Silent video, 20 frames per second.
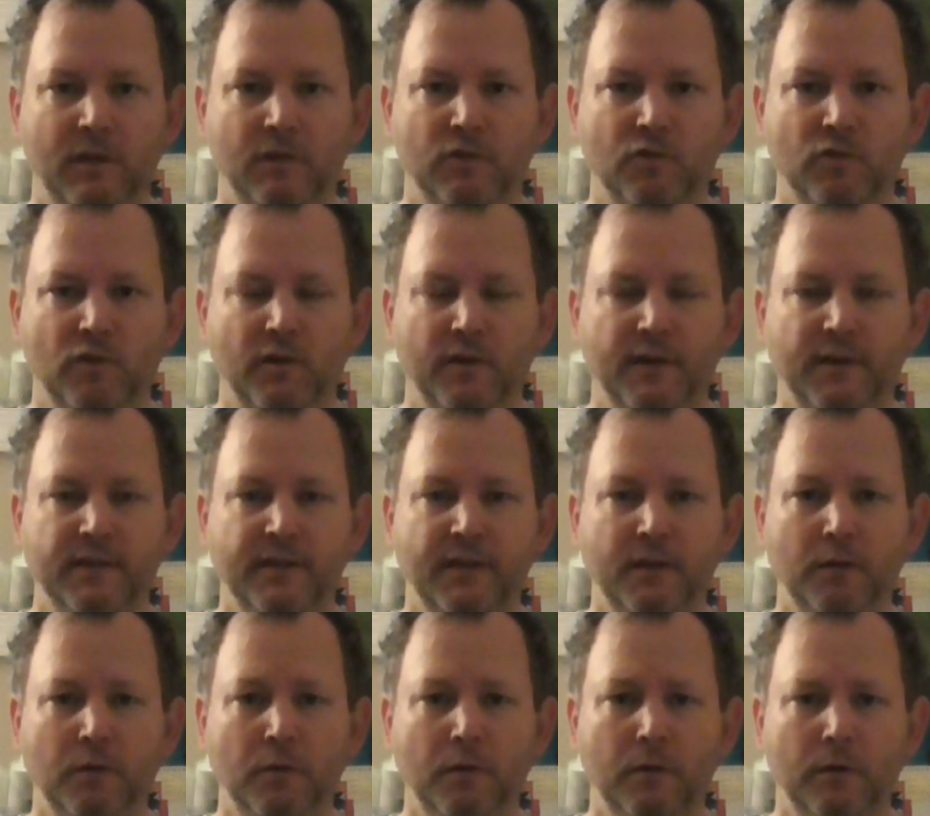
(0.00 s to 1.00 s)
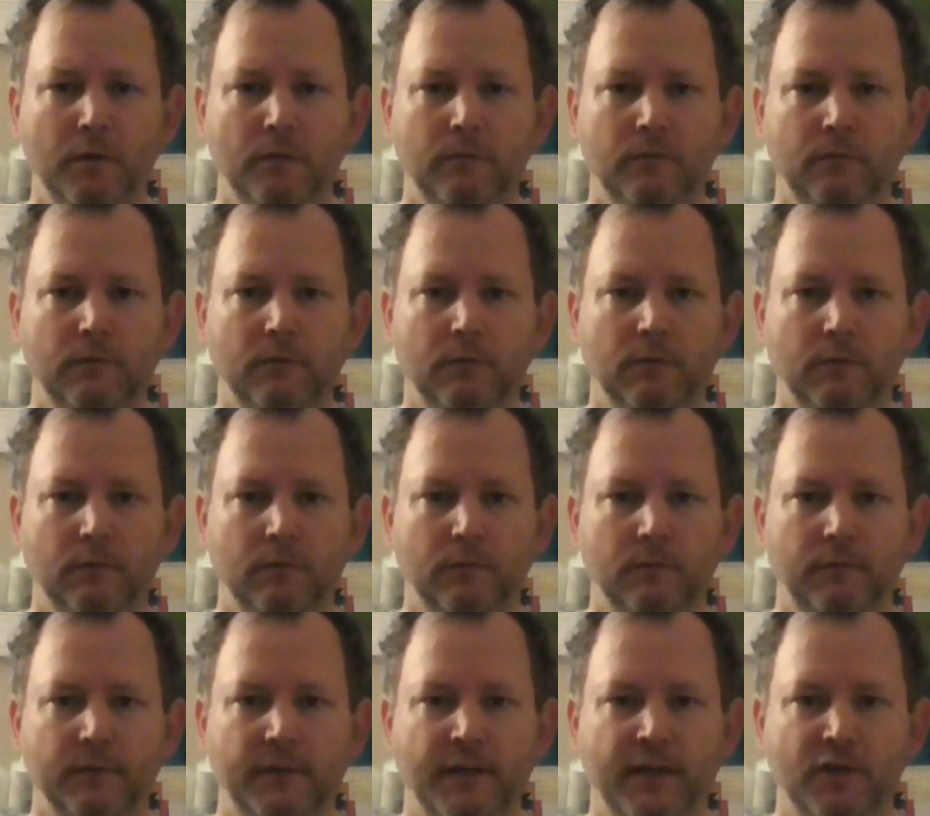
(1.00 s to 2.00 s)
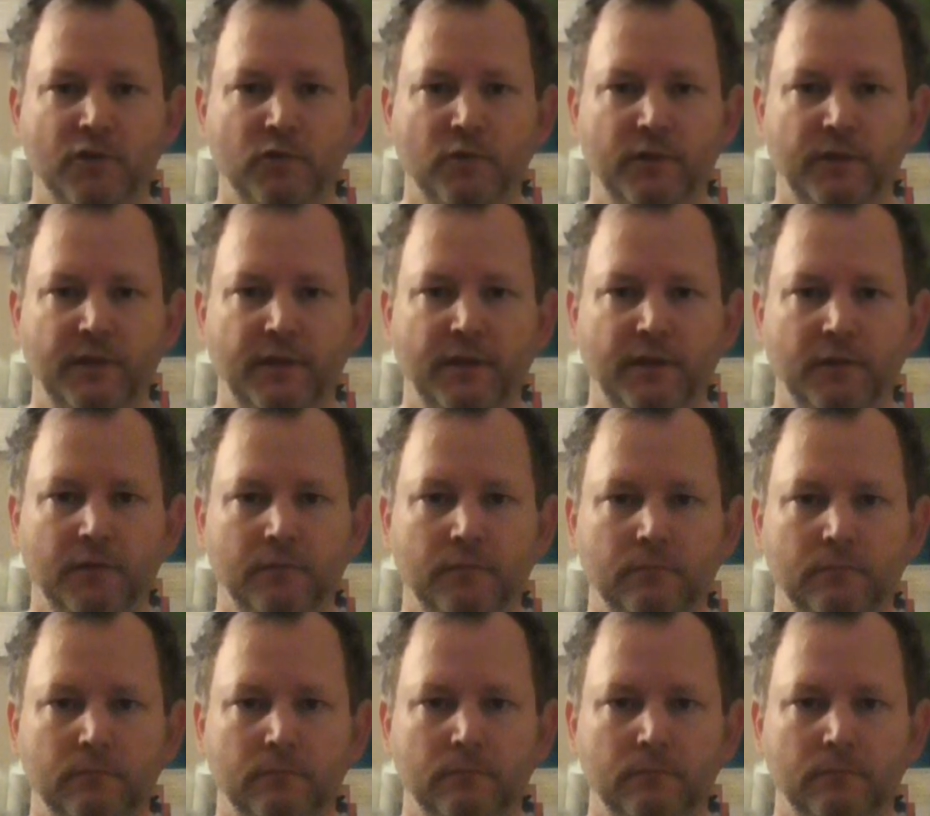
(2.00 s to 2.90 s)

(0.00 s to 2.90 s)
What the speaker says: Strong exhale, natural inhale,